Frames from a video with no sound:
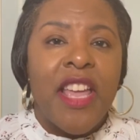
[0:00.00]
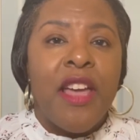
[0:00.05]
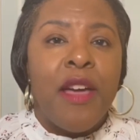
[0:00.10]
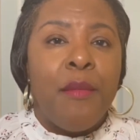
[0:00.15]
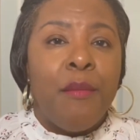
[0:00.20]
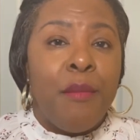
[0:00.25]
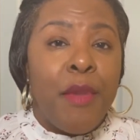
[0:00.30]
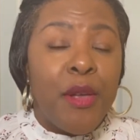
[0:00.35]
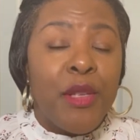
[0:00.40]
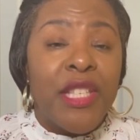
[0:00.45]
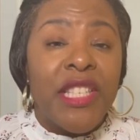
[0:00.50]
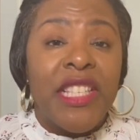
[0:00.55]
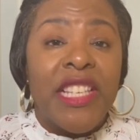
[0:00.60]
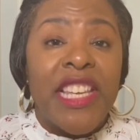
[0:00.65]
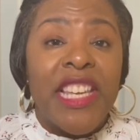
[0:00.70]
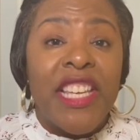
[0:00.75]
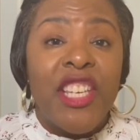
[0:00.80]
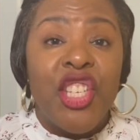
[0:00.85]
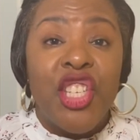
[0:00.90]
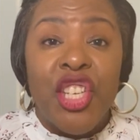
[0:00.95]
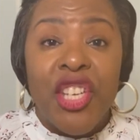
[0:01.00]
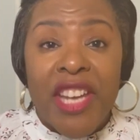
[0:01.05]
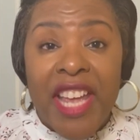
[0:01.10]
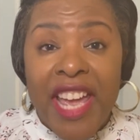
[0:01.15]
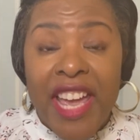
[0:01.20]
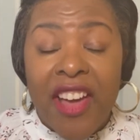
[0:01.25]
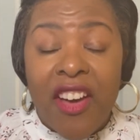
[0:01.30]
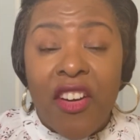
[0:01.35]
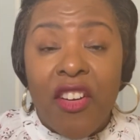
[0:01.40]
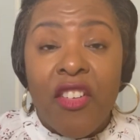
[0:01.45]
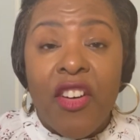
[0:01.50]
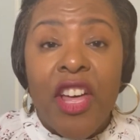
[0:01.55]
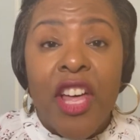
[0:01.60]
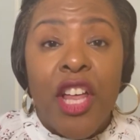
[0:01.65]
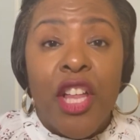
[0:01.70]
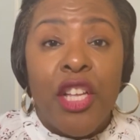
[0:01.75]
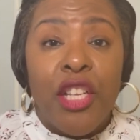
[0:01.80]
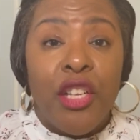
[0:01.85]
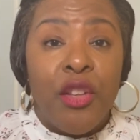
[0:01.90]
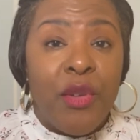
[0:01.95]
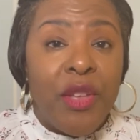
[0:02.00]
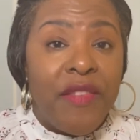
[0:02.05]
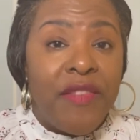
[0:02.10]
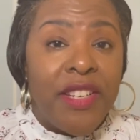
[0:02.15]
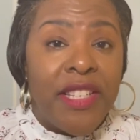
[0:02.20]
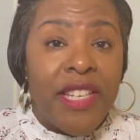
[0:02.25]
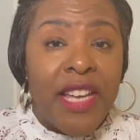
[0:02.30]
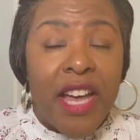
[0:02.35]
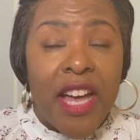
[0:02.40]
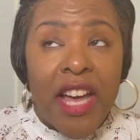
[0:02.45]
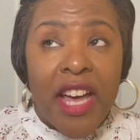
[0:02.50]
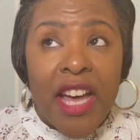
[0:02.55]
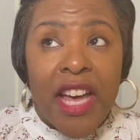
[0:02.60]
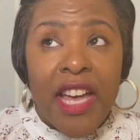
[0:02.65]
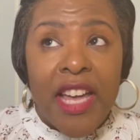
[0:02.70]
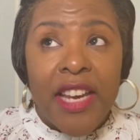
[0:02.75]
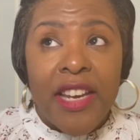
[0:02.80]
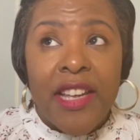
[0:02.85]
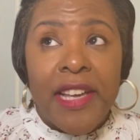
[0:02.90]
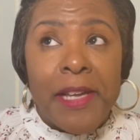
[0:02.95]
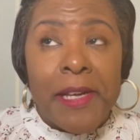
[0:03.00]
mostly Chanel, Louis Vuitton.